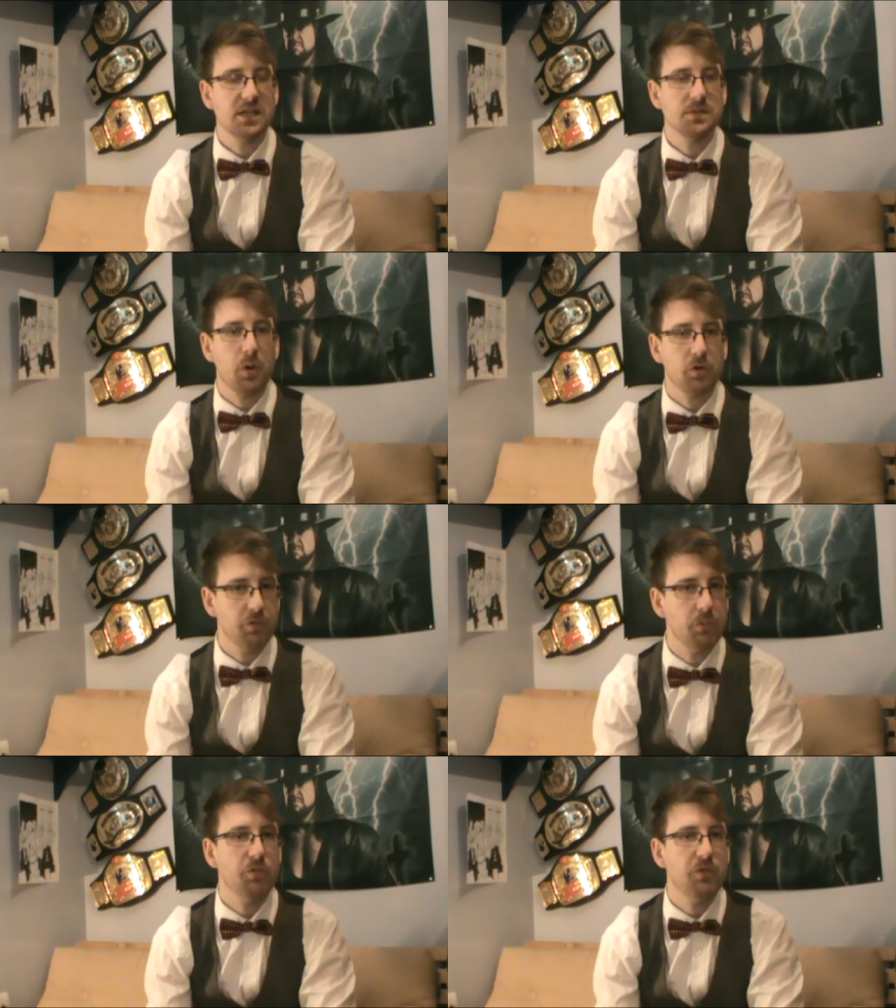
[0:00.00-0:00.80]
as
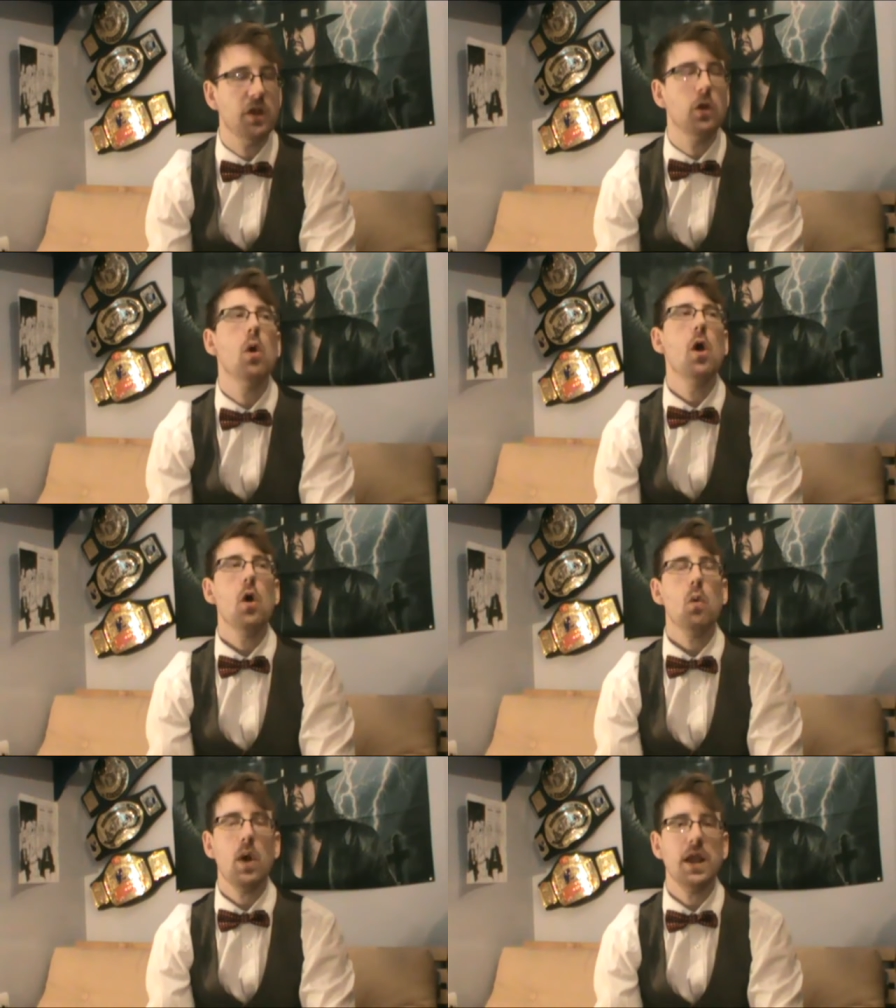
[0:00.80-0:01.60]
possible for you
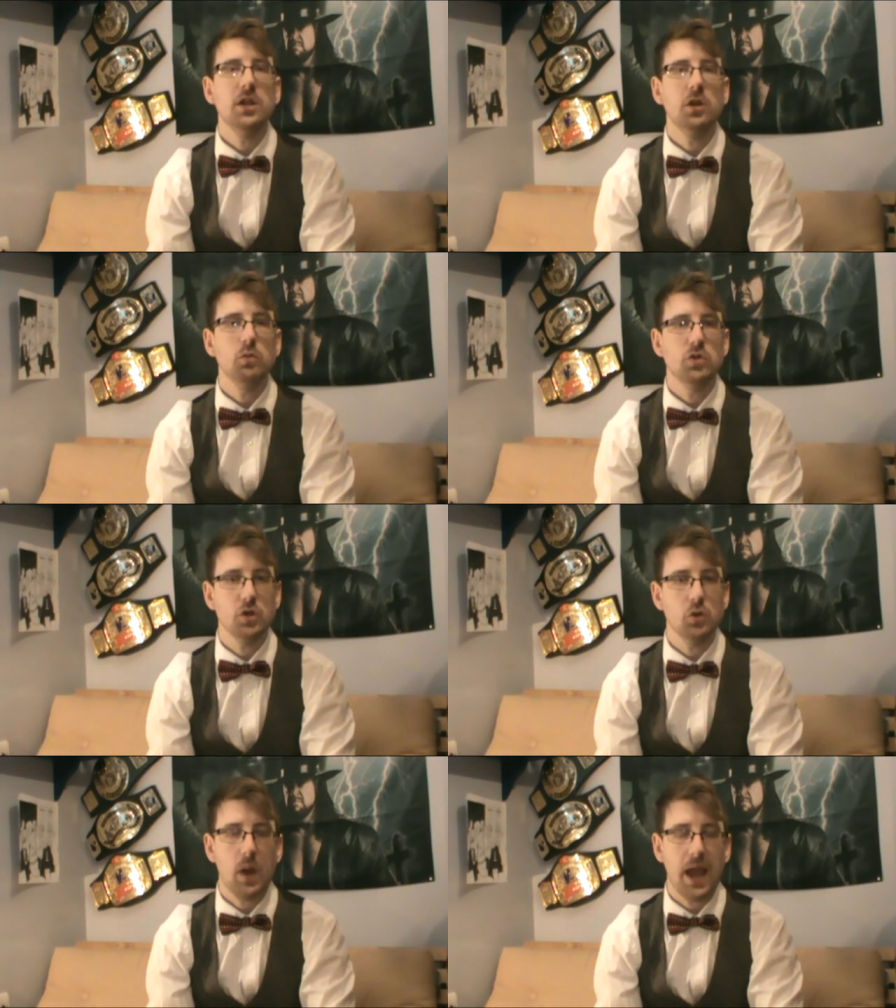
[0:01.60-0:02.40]
when you
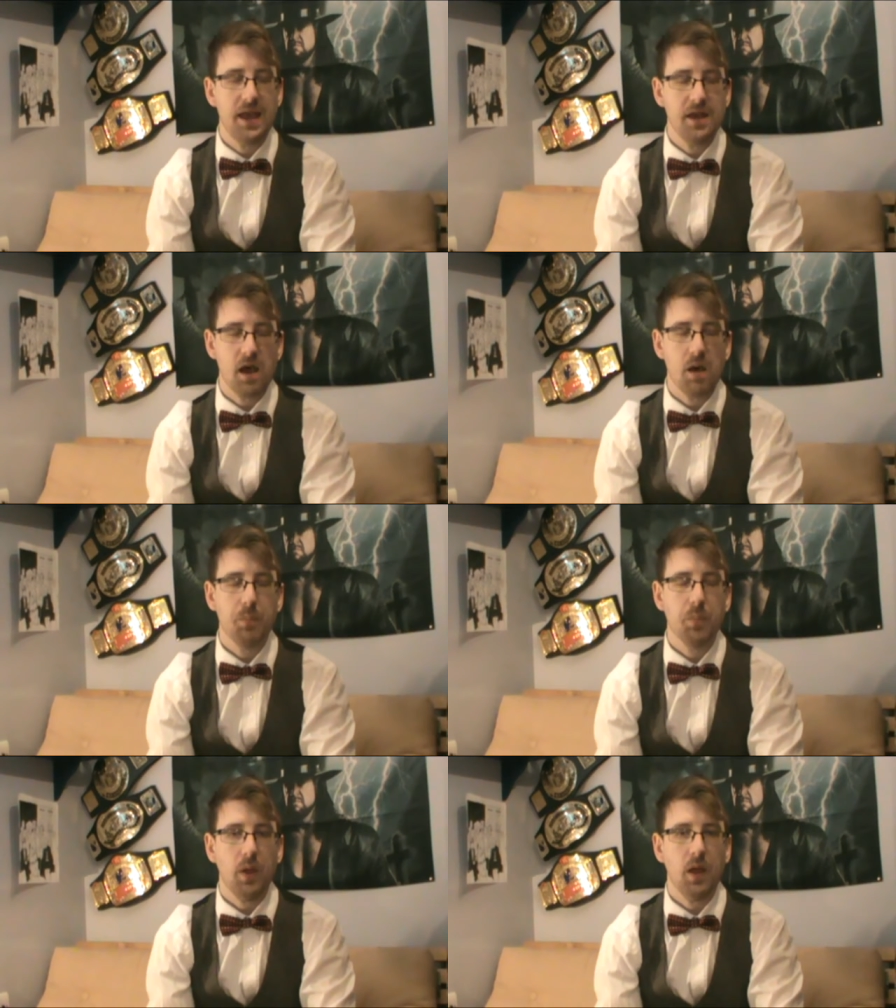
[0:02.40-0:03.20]
do end
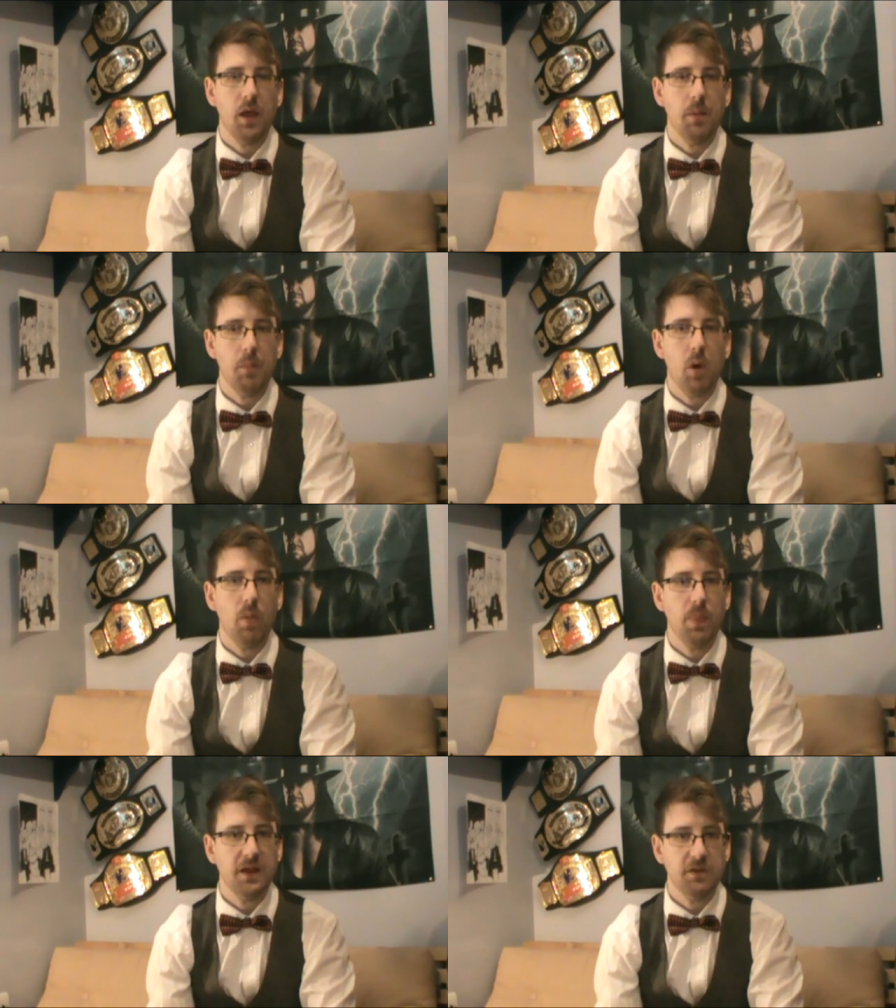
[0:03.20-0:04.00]
up
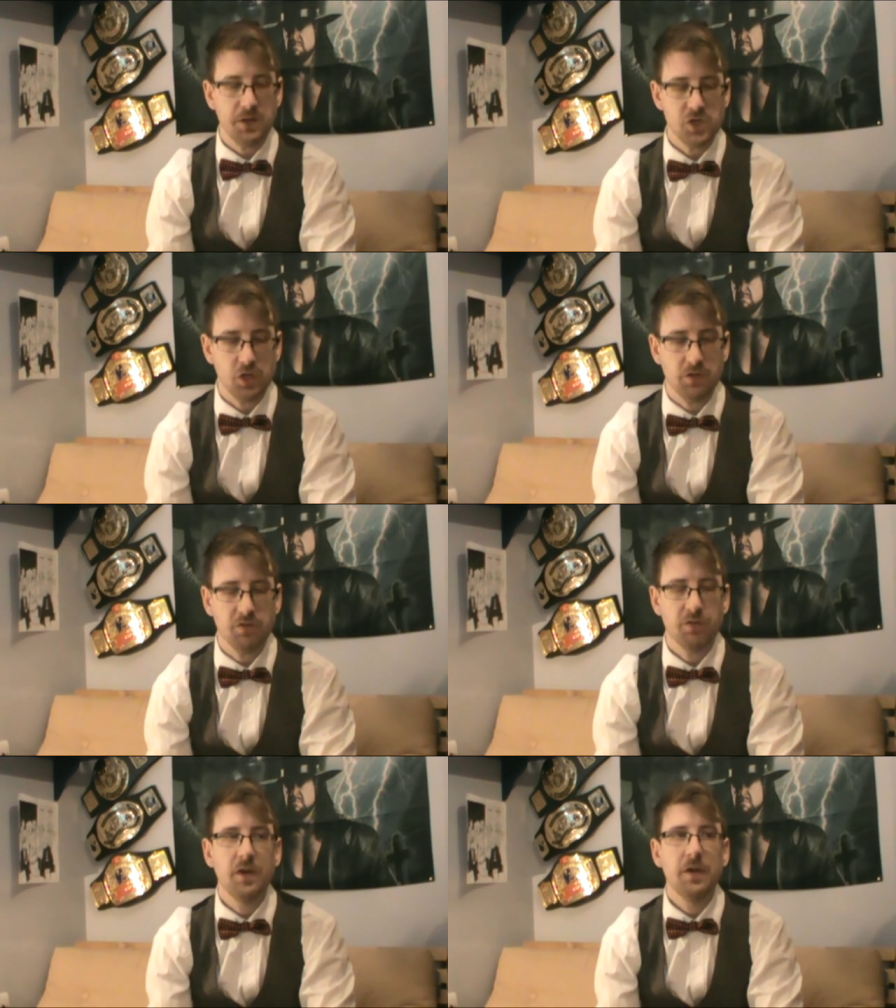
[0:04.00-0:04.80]
on these
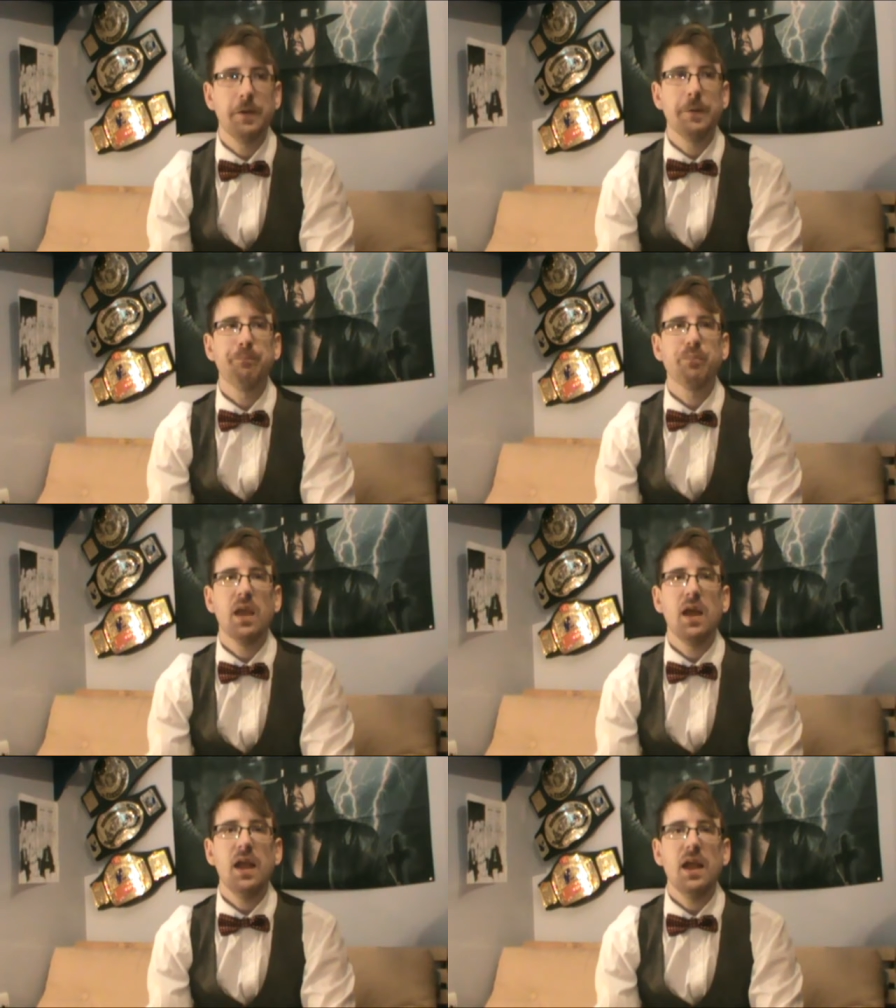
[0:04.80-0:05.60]
missions.
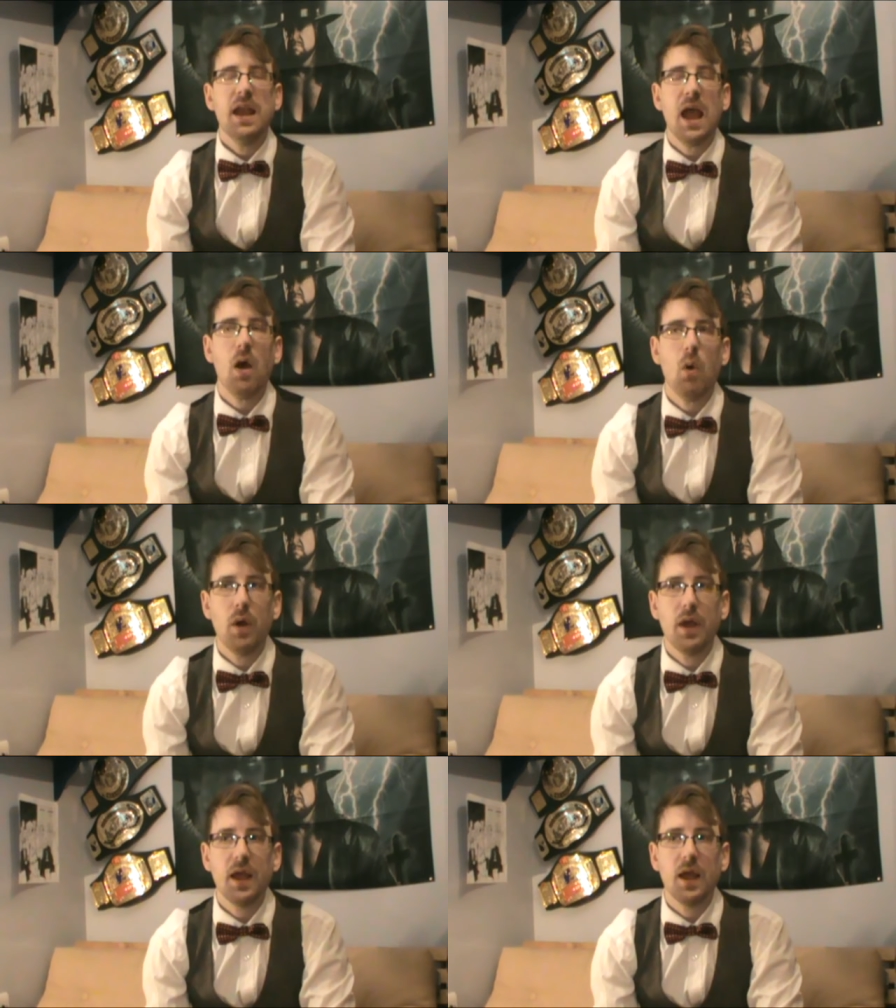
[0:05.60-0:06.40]

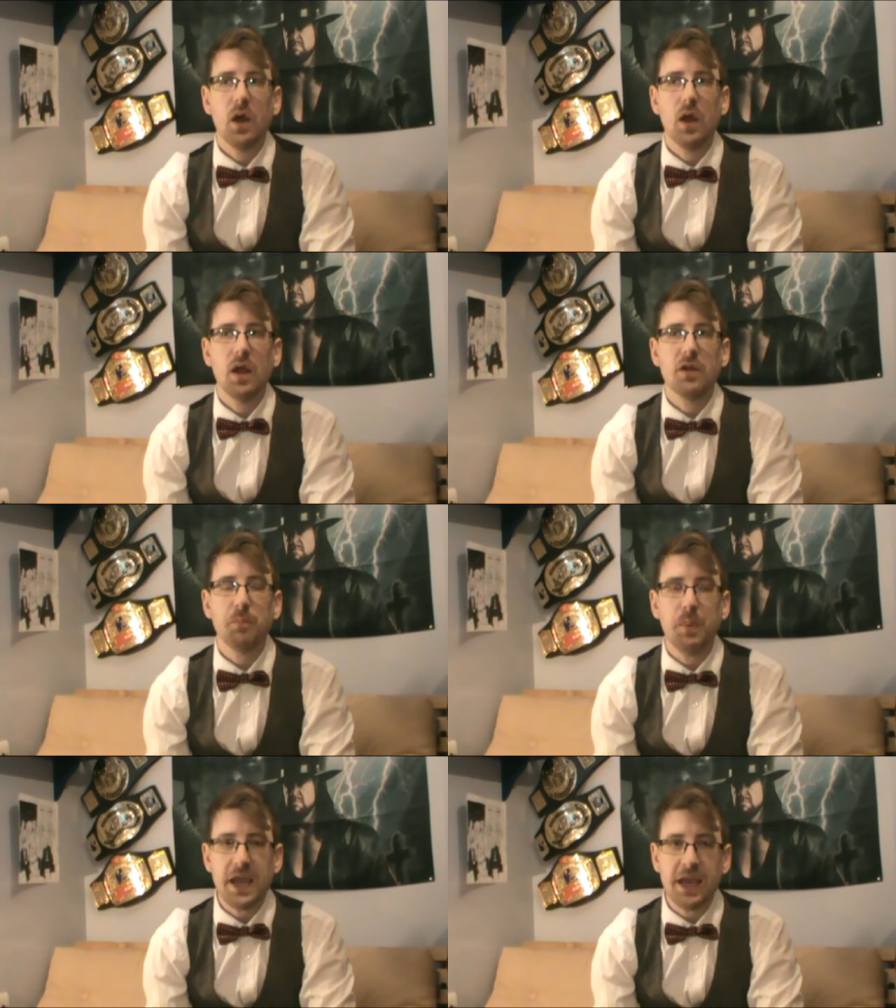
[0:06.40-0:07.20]
Now,
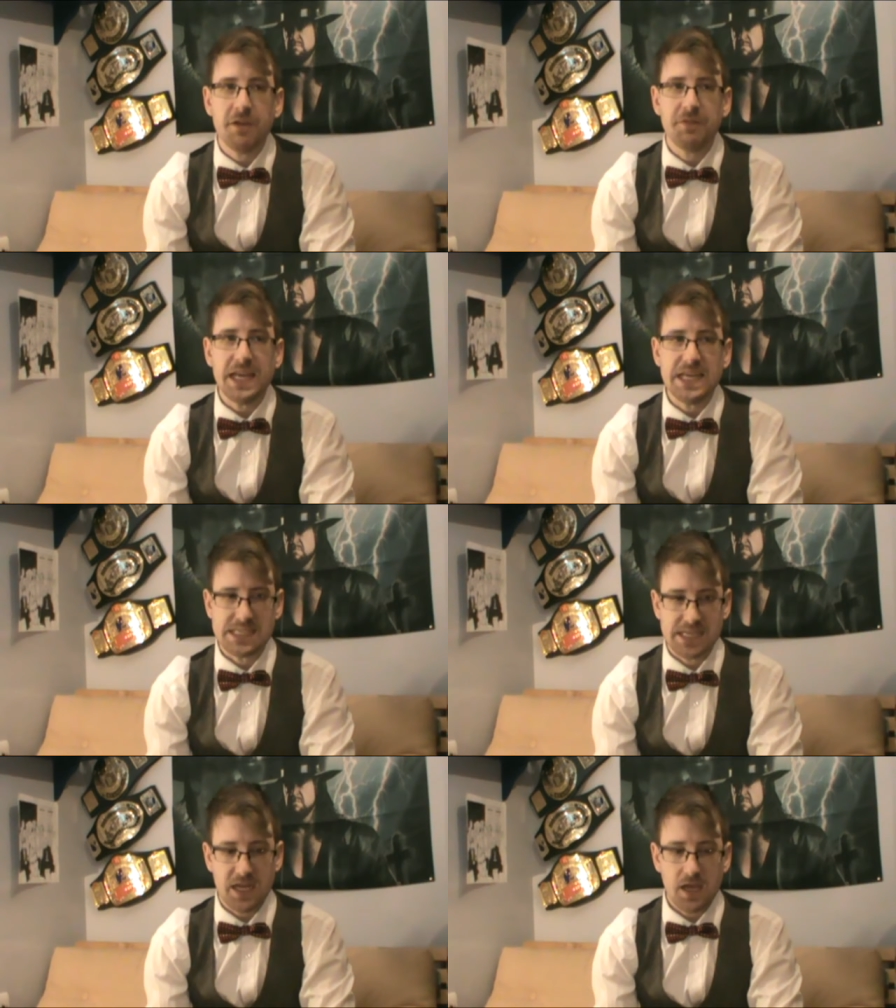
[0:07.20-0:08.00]
speaking of
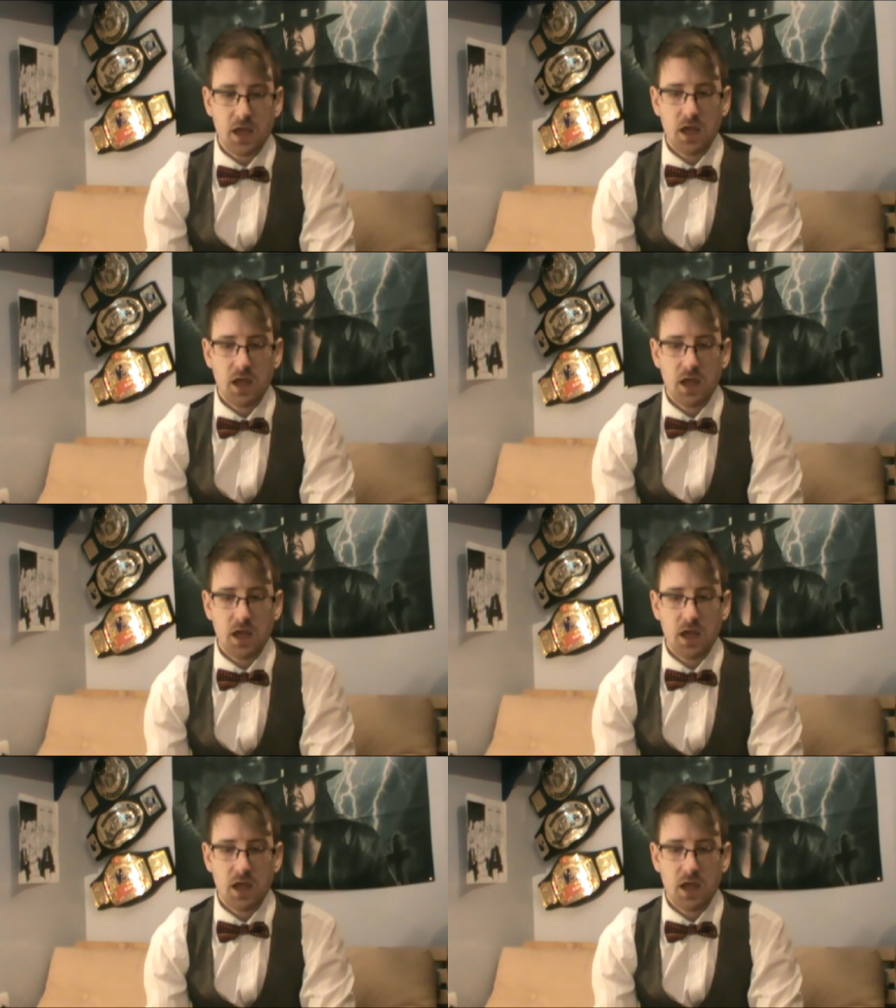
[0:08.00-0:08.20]
easy,